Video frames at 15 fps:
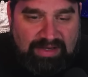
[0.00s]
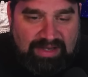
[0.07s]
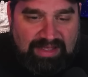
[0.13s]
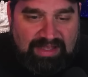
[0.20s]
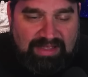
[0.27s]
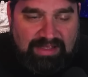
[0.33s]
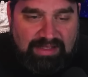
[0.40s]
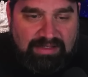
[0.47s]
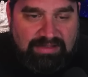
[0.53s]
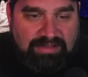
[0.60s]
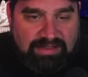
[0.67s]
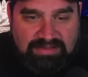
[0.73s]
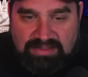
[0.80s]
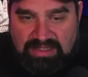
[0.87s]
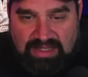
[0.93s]
but uh,
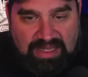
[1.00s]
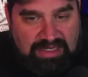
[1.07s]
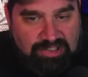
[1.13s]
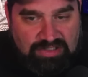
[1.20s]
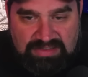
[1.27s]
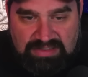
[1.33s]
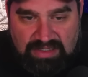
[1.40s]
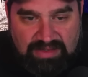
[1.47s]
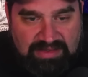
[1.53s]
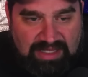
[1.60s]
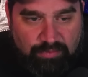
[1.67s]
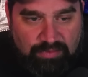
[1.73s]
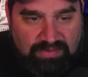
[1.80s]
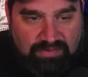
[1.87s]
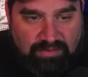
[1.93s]
doesn't engage and say that
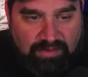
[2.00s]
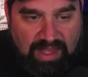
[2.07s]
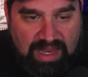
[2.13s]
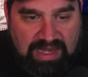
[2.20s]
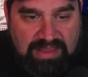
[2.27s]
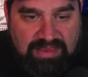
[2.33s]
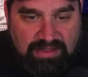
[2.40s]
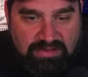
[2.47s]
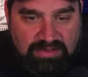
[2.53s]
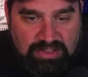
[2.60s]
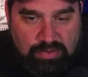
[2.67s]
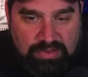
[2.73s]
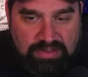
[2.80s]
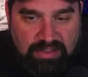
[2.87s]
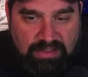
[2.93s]
that was anything to
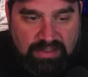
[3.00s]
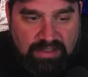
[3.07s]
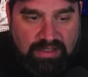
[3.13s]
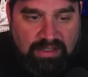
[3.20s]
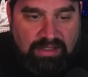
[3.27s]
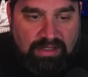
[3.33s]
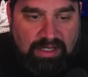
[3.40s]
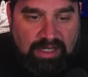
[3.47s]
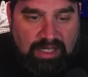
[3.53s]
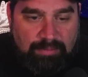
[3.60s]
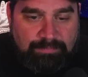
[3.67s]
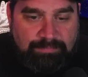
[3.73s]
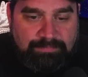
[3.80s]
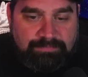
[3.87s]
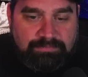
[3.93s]
do with it.
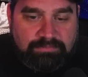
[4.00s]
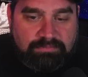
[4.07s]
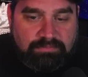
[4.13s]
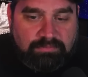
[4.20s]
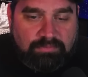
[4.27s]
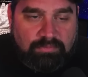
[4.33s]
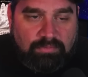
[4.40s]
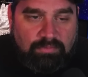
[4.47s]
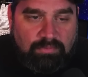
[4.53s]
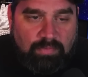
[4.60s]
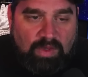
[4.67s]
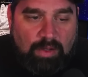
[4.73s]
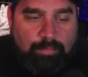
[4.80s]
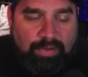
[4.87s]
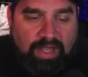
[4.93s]
Um,
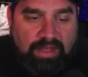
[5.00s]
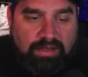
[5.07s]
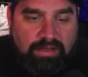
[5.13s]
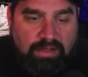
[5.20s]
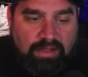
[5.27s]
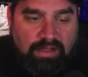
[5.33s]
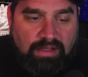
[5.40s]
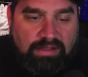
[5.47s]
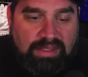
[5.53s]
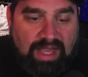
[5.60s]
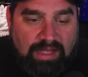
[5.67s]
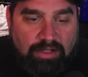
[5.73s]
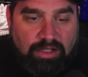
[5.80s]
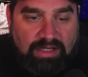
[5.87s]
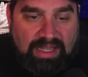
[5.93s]
but
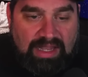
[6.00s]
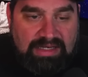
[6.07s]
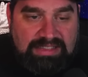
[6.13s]
yeah, look, I